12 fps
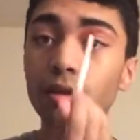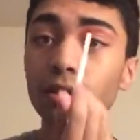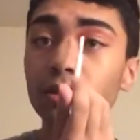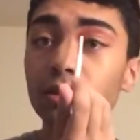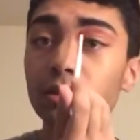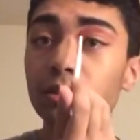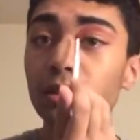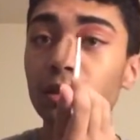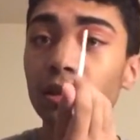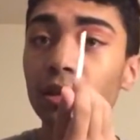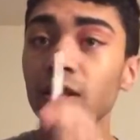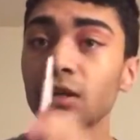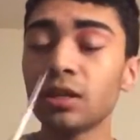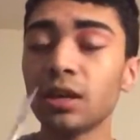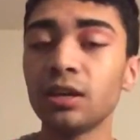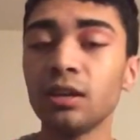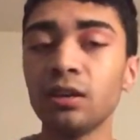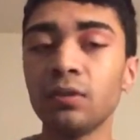because you see it looks
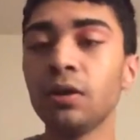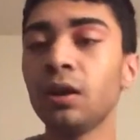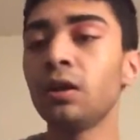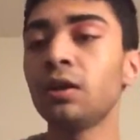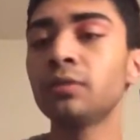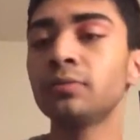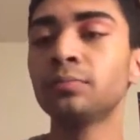ugly over here.